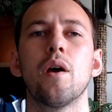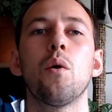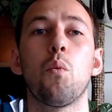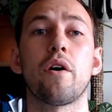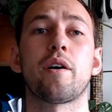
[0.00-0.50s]

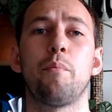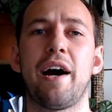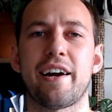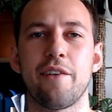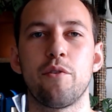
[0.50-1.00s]
Welcome
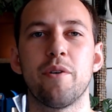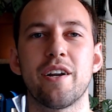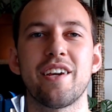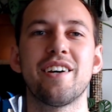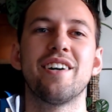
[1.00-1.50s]
back,
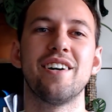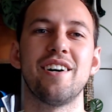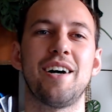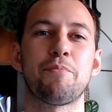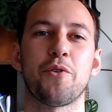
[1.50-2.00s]
everybody.
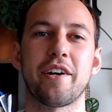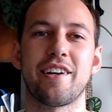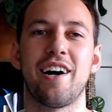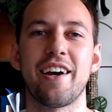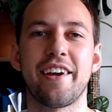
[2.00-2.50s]
Upgrade
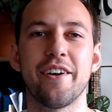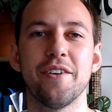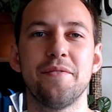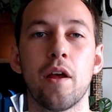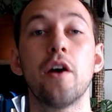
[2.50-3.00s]
Guy here.
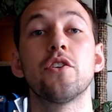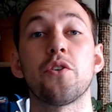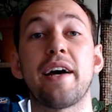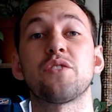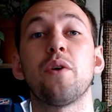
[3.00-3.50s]
So
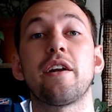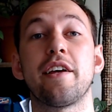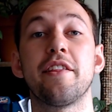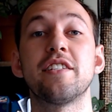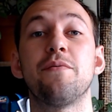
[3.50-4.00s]
that's right, in
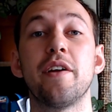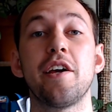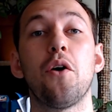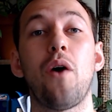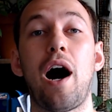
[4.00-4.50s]
this
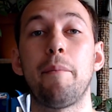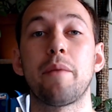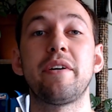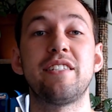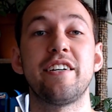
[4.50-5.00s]
video, I'm going to
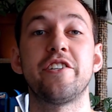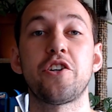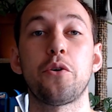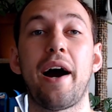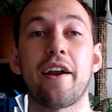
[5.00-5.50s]
be teaching
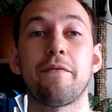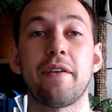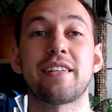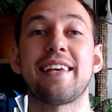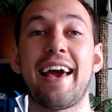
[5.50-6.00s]
you how to
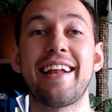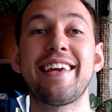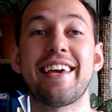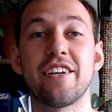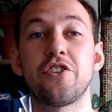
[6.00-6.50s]
fix any
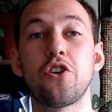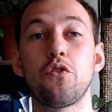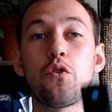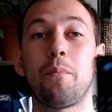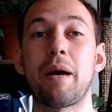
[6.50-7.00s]
issue
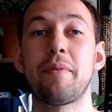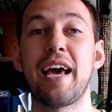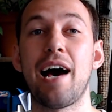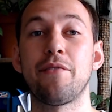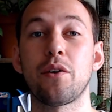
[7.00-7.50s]
you might be
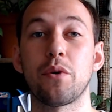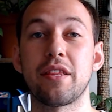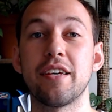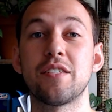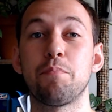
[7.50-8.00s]
having with
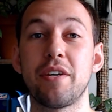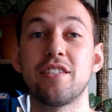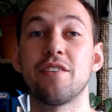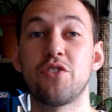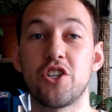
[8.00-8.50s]
this piece
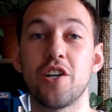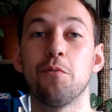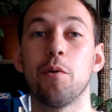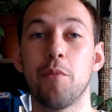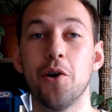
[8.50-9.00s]
of
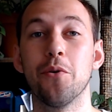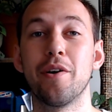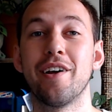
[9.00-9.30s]
remote.